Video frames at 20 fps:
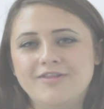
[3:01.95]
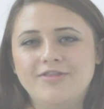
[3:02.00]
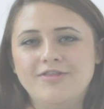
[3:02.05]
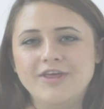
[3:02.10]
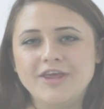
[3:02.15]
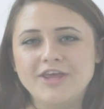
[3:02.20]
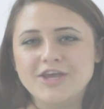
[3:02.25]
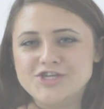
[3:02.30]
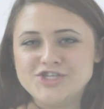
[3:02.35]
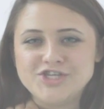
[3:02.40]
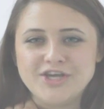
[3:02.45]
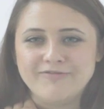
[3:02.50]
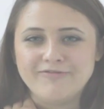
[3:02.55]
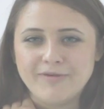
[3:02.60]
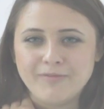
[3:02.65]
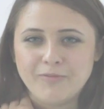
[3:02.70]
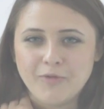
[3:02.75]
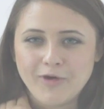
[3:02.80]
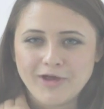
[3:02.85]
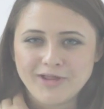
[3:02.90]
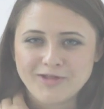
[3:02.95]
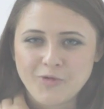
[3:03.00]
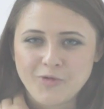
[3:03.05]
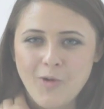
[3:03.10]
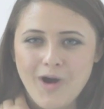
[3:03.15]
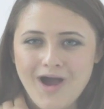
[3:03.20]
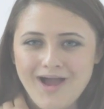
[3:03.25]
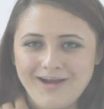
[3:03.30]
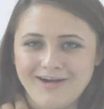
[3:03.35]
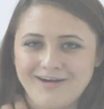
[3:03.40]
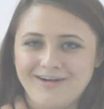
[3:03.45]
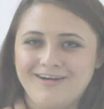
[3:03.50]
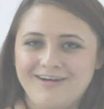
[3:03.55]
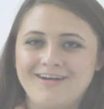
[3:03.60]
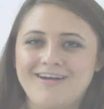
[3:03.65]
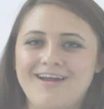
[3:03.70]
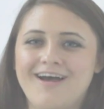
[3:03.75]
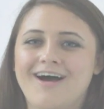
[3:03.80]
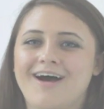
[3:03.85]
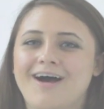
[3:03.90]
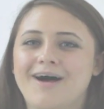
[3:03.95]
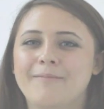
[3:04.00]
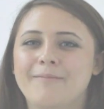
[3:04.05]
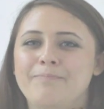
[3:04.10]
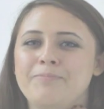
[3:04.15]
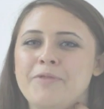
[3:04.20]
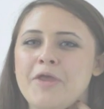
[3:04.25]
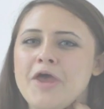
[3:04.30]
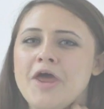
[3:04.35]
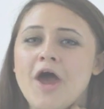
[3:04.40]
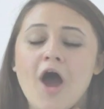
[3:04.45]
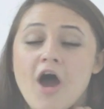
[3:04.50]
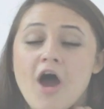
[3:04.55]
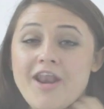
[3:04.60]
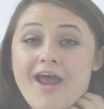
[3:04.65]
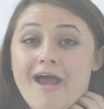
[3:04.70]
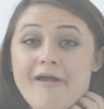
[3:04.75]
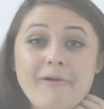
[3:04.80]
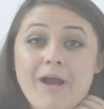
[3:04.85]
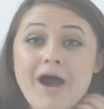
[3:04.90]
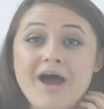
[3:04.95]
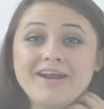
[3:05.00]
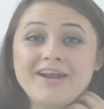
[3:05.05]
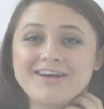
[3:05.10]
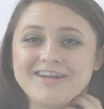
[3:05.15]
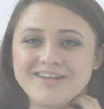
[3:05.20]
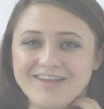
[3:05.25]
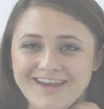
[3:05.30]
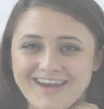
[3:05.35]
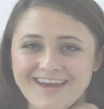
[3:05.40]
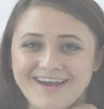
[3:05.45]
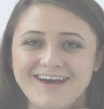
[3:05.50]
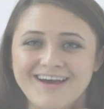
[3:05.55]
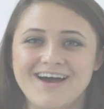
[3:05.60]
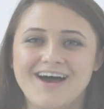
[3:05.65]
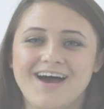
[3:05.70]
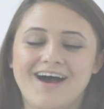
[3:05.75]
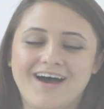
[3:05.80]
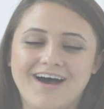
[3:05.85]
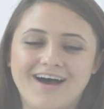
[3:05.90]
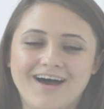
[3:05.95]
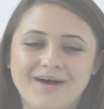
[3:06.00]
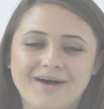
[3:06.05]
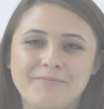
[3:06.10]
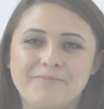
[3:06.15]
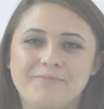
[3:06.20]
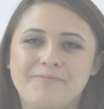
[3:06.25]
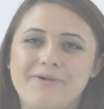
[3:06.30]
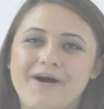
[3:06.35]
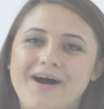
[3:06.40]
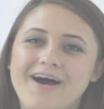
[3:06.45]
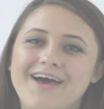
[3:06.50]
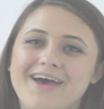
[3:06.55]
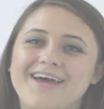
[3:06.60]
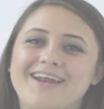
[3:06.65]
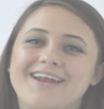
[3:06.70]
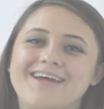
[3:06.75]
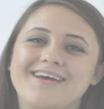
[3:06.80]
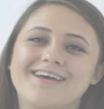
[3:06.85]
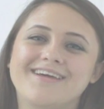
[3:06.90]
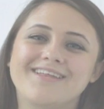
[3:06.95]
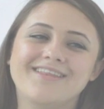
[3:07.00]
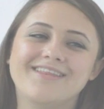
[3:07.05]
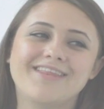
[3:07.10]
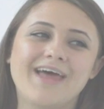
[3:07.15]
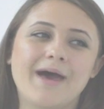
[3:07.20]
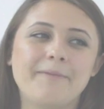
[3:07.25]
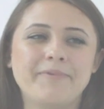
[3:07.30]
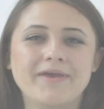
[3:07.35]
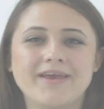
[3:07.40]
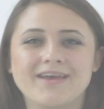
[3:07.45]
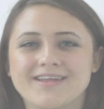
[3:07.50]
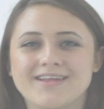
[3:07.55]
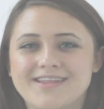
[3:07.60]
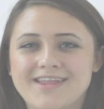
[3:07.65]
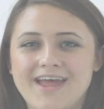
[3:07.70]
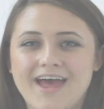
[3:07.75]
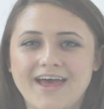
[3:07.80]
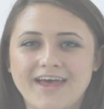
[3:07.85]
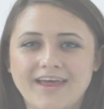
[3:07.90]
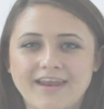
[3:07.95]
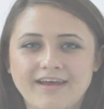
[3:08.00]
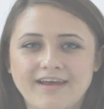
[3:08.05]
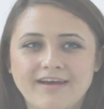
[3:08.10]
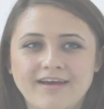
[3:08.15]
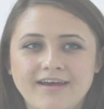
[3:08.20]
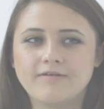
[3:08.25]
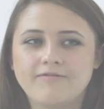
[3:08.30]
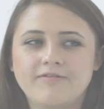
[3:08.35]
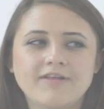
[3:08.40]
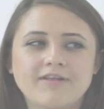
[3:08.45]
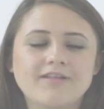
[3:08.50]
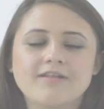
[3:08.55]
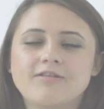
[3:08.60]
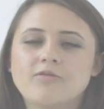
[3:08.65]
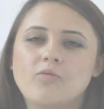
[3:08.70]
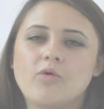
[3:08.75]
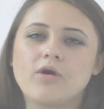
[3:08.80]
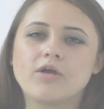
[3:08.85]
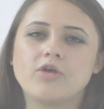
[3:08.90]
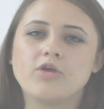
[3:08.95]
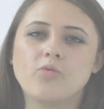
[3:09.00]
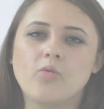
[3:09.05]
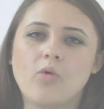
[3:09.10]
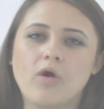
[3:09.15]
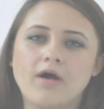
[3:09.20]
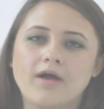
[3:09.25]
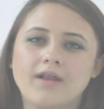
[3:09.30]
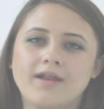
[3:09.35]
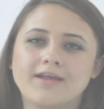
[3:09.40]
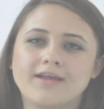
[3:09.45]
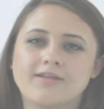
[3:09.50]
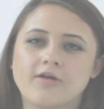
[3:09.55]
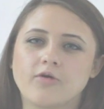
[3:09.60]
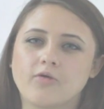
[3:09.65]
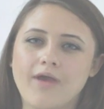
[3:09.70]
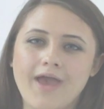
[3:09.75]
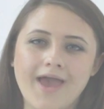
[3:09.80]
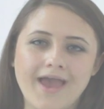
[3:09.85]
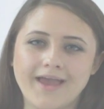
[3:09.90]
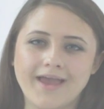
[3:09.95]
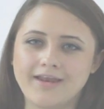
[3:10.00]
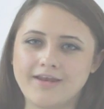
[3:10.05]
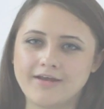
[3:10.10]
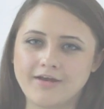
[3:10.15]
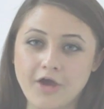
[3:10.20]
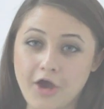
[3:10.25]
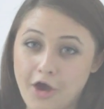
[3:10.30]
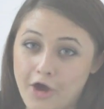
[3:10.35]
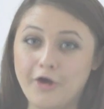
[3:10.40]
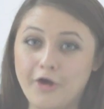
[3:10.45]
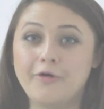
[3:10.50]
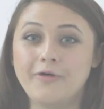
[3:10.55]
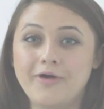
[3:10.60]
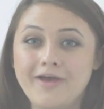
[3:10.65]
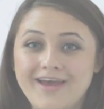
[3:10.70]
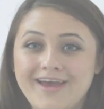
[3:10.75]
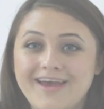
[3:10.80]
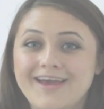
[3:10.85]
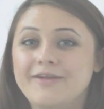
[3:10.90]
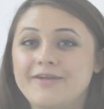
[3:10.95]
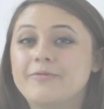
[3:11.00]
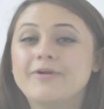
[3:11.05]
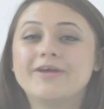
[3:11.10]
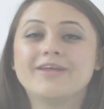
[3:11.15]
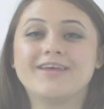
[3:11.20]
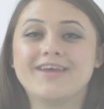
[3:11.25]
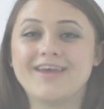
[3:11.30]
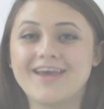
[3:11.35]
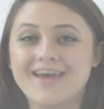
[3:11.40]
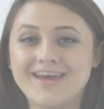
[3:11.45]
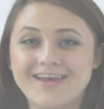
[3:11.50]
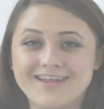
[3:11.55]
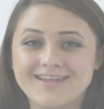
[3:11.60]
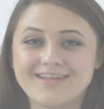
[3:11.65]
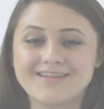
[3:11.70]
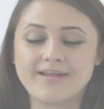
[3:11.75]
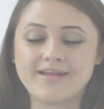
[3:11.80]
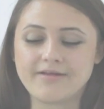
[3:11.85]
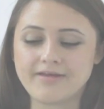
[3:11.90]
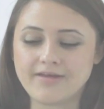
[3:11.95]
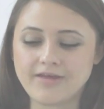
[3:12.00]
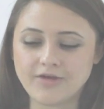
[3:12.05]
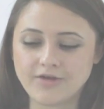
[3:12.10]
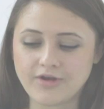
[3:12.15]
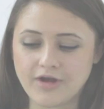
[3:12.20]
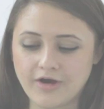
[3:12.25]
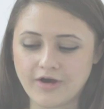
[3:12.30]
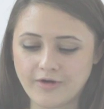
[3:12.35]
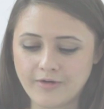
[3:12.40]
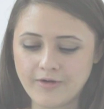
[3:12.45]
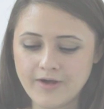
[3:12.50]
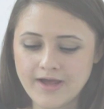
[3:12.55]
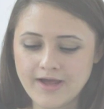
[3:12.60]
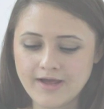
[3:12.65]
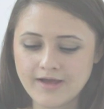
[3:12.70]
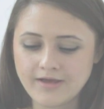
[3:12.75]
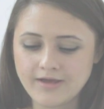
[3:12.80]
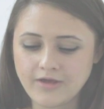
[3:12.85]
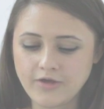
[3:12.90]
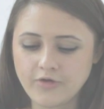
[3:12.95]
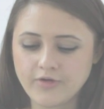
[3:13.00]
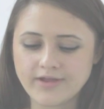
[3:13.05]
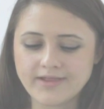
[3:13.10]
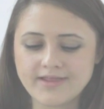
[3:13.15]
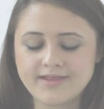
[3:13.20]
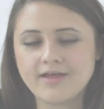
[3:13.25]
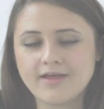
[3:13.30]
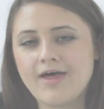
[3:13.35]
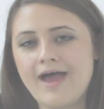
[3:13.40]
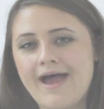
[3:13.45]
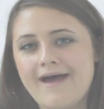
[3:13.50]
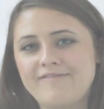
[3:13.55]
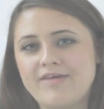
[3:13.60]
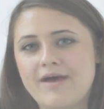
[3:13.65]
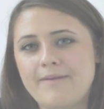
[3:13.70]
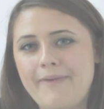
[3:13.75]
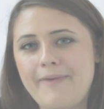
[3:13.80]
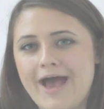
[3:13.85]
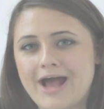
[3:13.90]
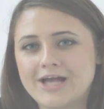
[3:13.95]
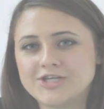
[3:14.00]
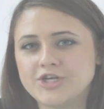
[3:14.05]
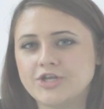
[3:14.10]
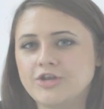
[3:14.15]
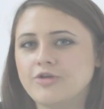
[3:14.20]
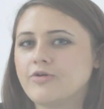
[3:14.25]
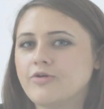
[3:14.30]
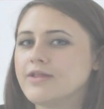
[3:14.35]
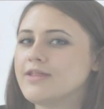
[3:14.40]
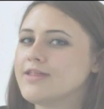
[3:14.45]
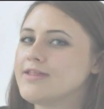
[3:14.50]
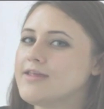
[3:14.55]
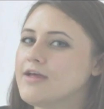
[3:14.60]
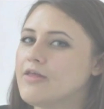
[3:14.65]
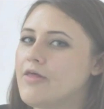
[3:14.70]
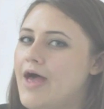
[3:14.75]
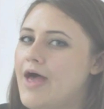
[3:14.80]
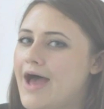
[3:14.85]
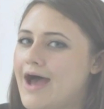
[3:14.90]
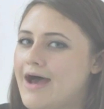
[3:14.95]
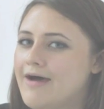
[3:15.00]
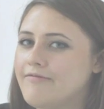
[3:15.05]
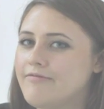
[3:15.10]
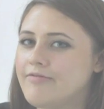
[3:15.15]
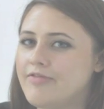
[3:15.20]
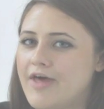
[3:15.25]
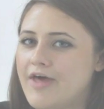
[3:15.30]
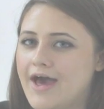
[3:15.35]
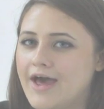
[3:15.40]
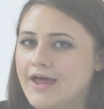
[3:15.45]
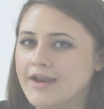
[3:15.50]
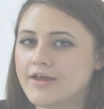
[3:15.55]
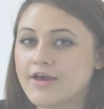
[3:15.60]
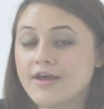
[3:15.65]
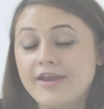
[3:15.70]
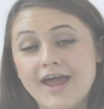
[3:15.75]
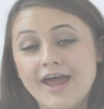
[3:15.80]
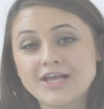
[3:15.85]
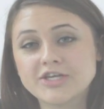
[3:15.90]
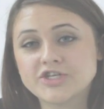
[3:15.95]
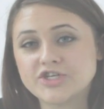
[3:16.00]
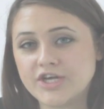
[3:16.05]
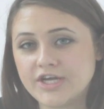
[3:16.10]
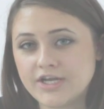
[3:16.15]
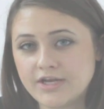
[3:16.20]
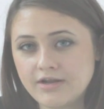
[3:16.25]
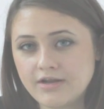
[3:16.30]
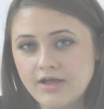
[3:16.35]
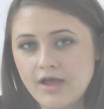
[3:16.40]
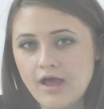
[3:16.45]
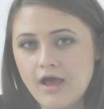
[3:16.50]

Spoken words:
the yeshiva boys choir, unironically. But that being said, if this isn't what you want, it's okay to go. It really is, you know, you can still have that passion, you can still have that connection